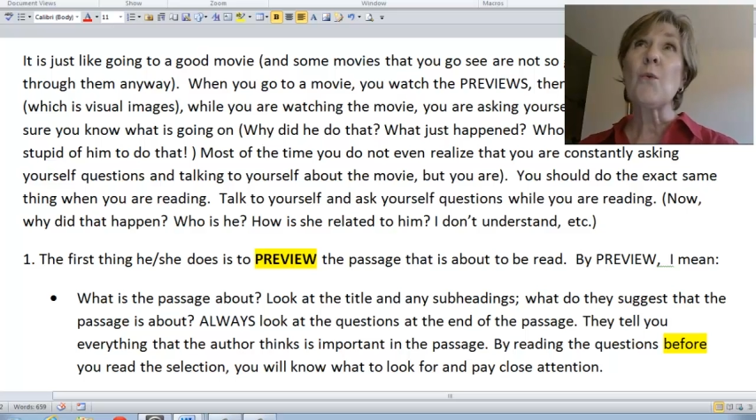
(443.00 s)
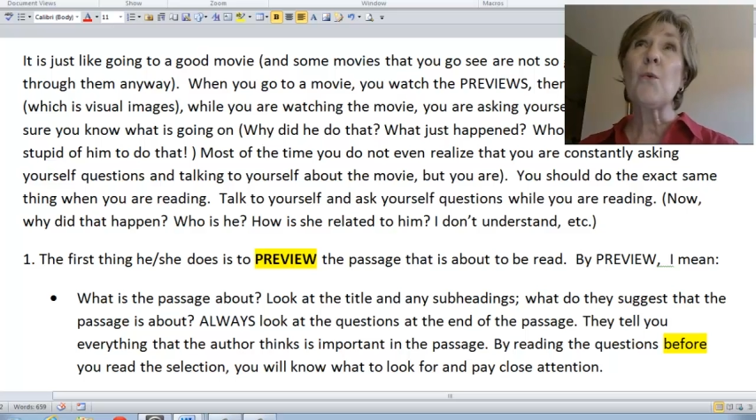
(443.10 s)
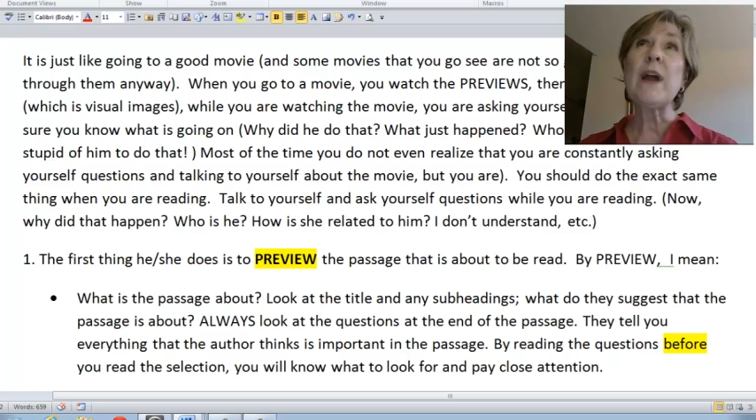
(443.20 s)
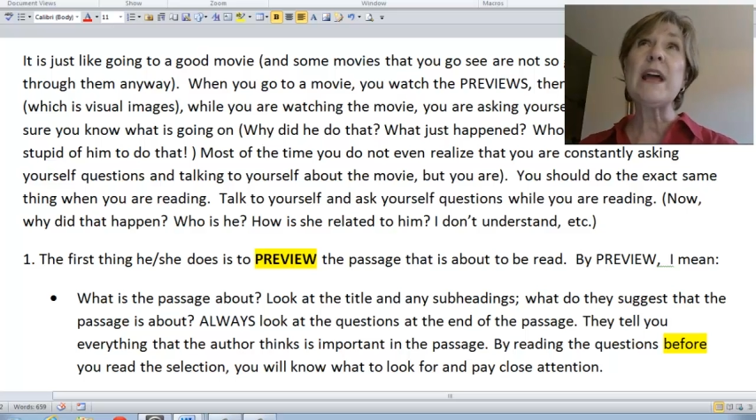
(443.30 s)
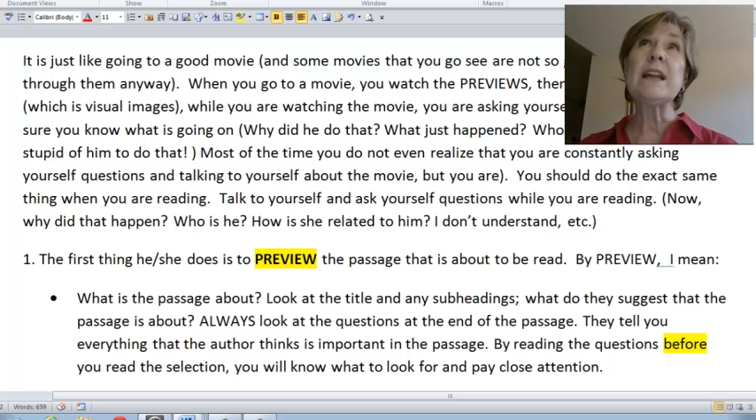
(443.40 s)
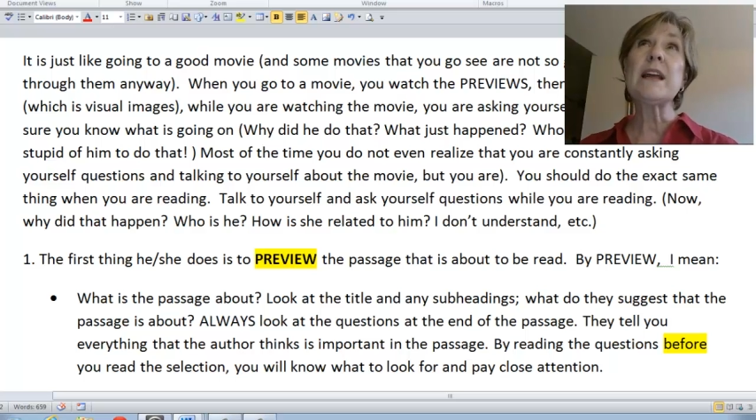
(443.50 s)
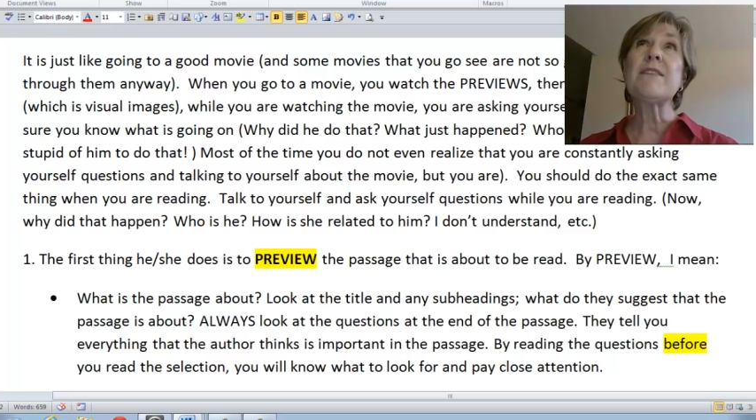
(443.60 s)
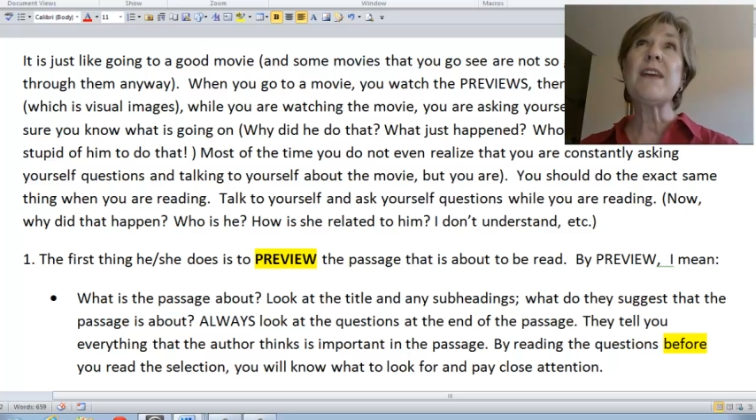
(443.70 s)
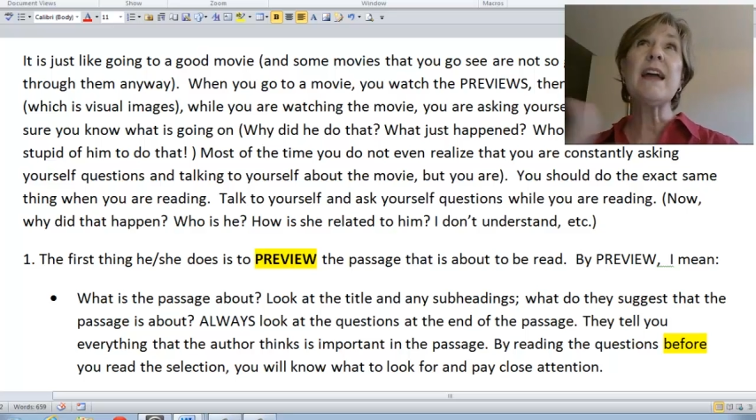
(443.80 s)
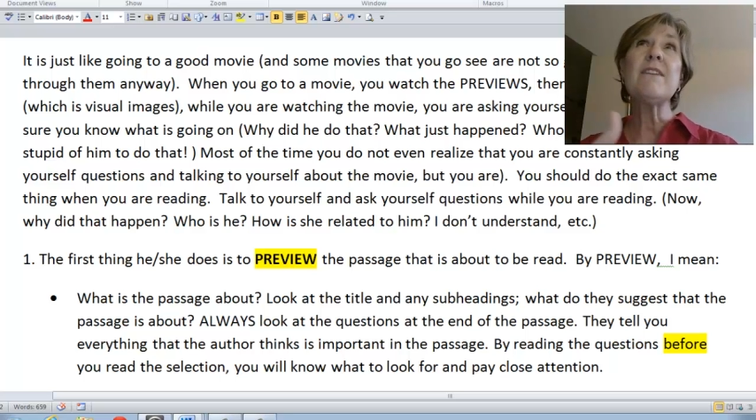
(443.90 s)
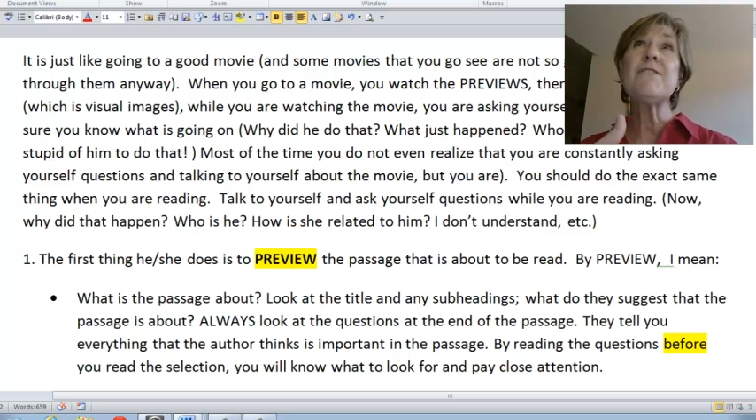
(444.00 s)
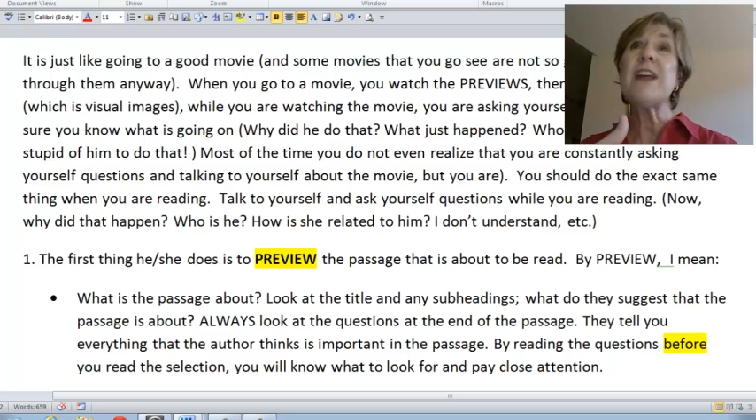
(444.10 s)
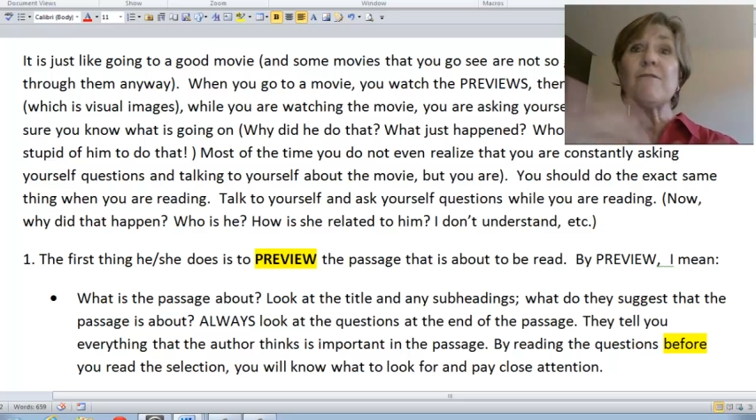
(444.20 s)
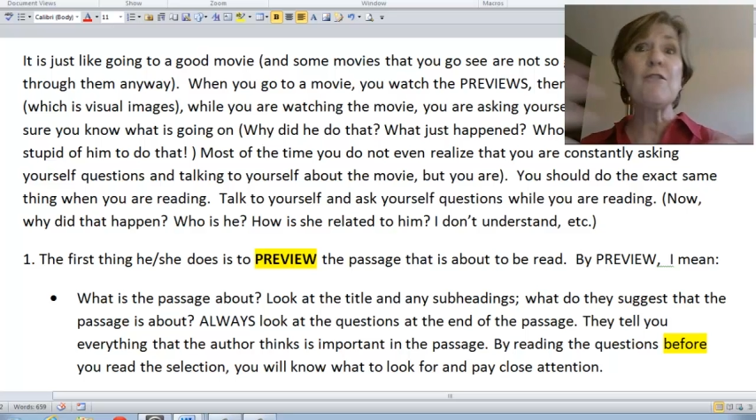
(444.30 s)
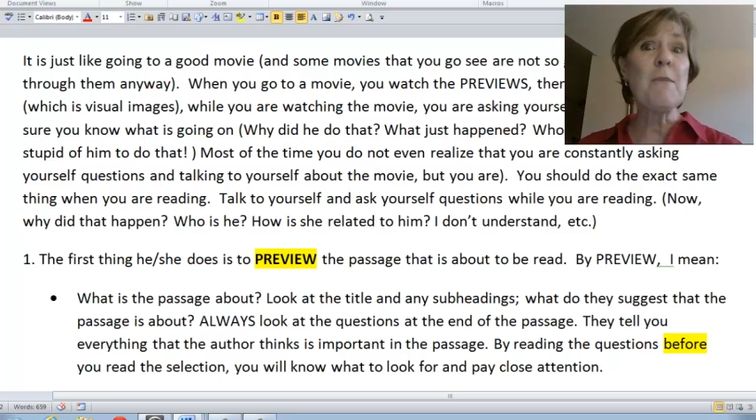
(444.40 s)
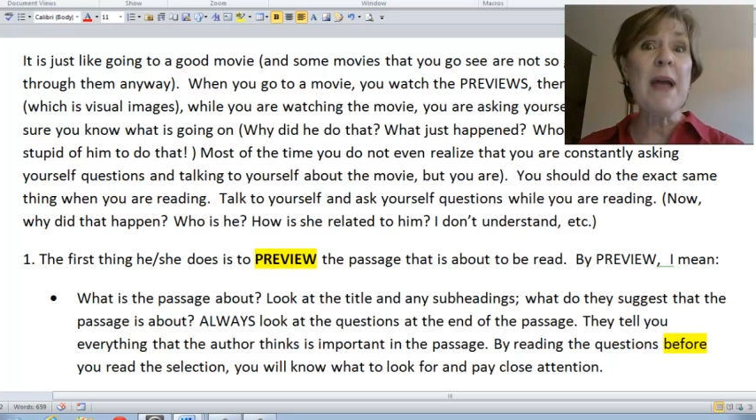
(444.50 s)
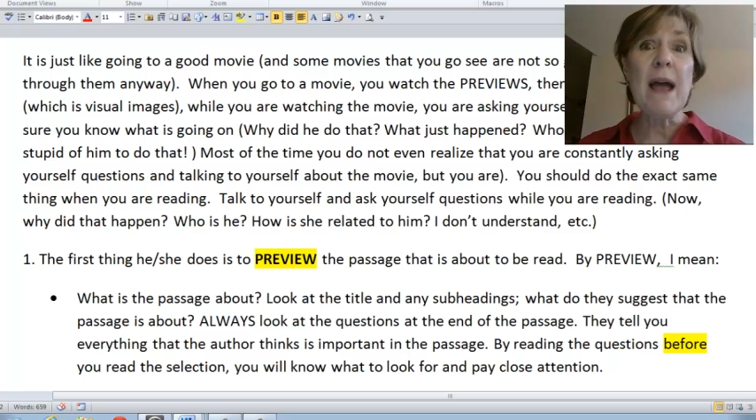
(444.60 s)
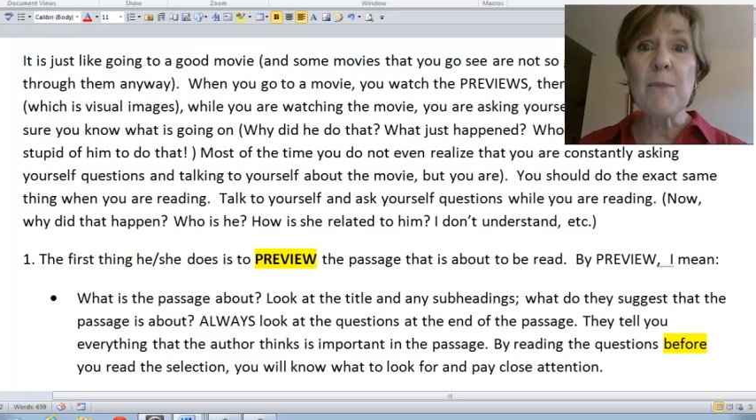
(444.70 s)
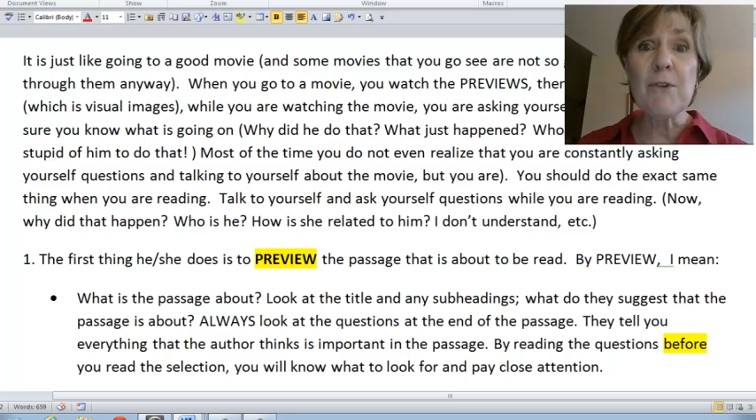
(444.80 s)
when they've never met